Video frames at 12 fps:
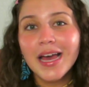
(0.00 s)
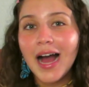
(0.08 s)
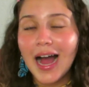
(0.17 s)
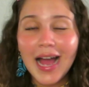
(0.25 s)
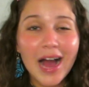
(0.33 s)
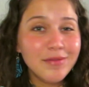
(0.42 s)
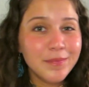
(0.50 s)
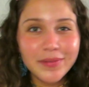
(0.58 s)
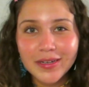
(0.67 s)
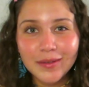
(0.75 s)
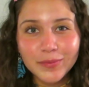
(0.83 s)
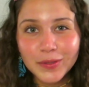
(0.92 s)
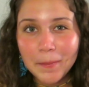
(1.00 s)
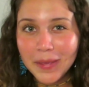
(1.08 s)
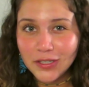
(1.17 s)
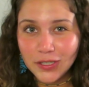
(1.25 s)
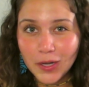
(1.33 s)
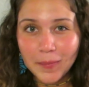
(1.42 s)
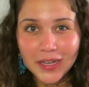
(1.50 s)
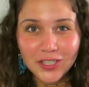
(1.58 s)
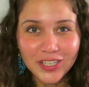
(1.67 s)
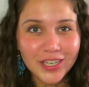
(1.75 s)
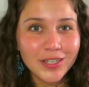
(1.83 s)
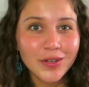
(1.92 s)
I haven't been able to mention on my
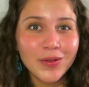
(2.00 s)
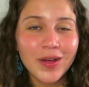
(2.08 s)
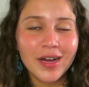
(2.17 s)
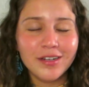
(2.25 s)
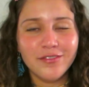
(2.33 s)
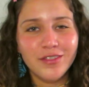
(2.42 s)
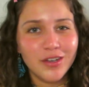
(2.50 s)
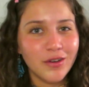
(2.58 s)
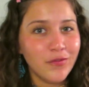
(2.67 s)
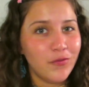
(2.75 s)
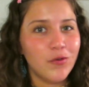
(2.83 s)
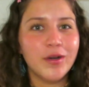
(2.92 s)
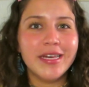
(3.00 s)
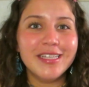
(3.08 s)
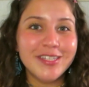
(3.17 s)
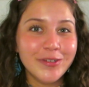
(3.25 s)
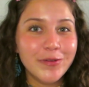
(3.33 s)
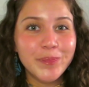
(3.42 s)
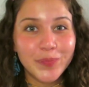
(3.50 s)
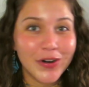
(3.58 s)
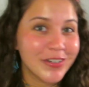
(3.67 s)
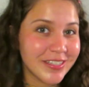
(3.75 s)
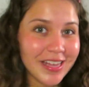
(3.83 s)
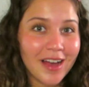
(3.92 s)
channel out of the 42
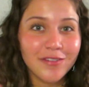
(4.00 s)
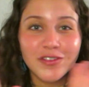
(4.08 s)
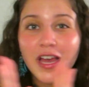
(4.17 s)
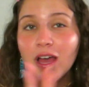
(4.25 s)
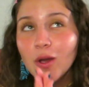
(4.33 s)
books I've